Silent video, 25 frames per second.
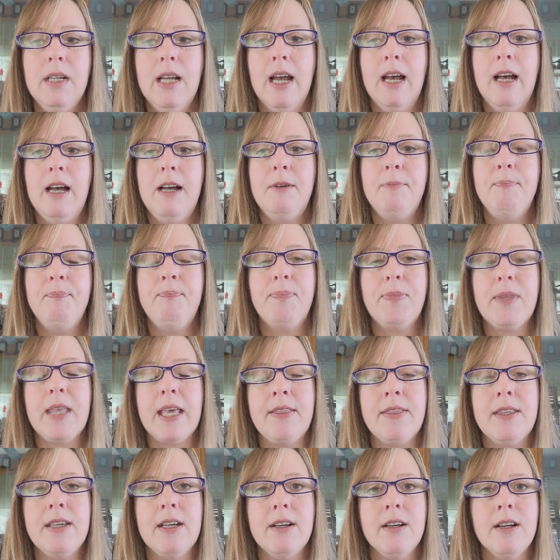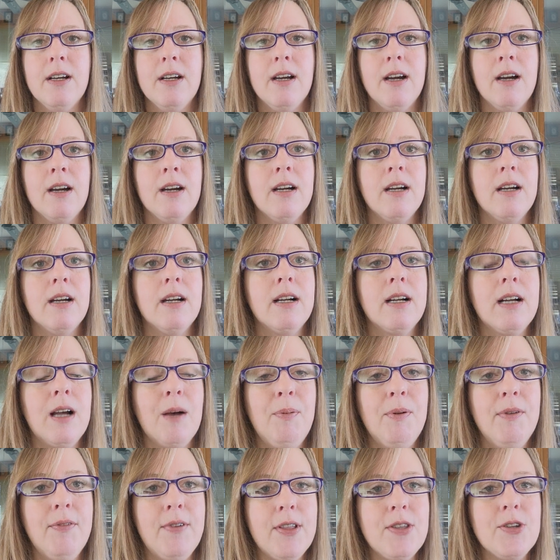And there are a
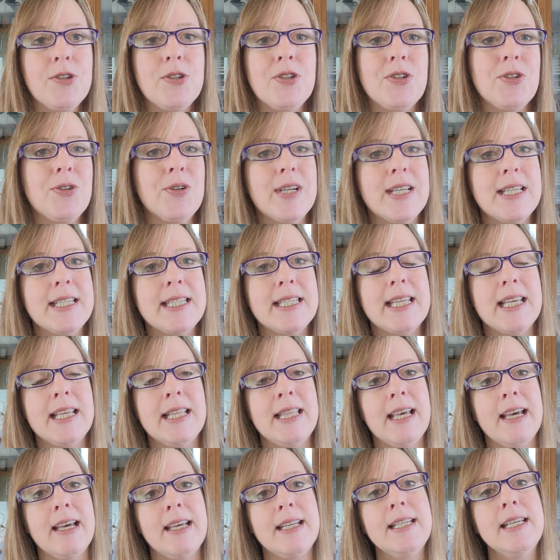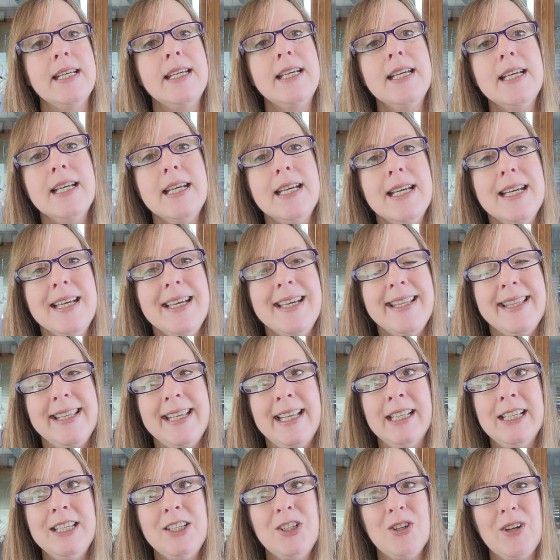couple of other stories that
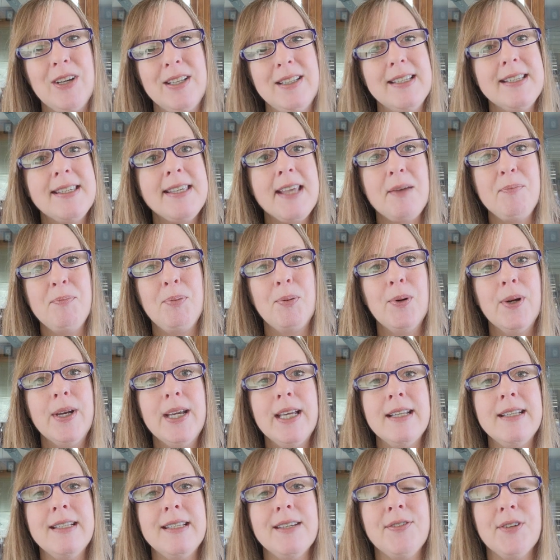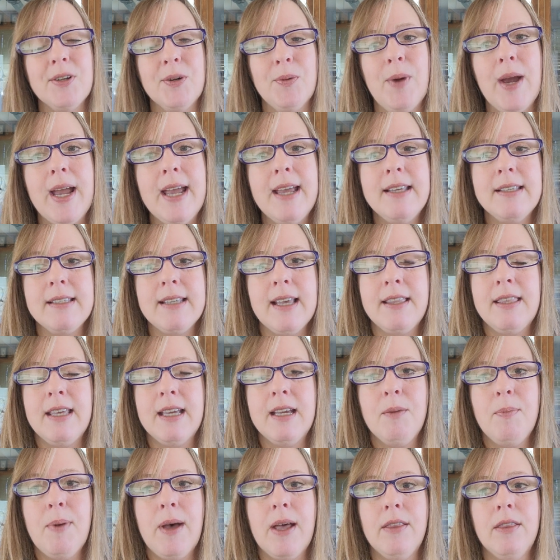illustrate the same point in different ways. I
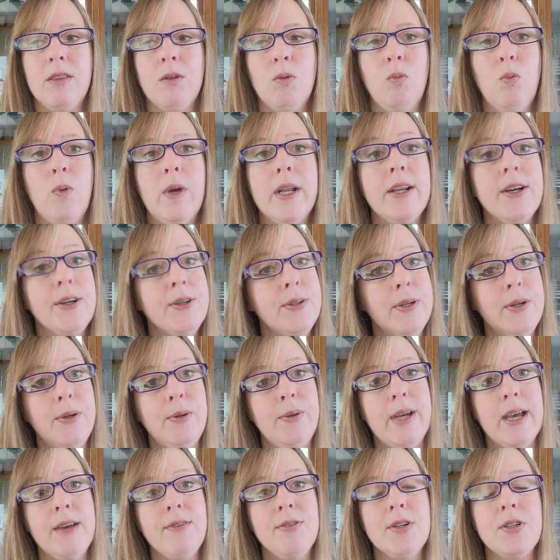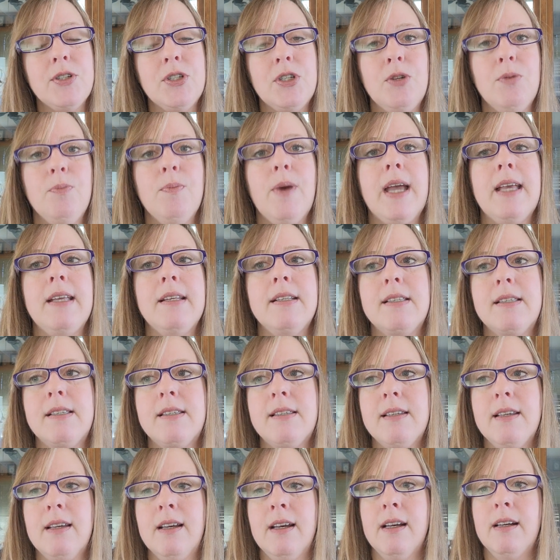think about the widow who gave her 2
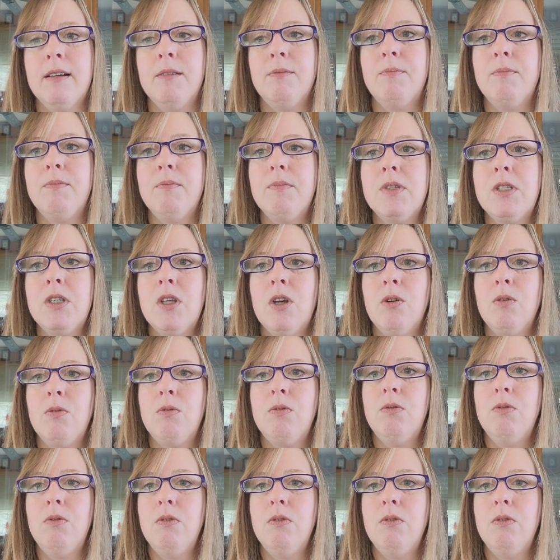mites. So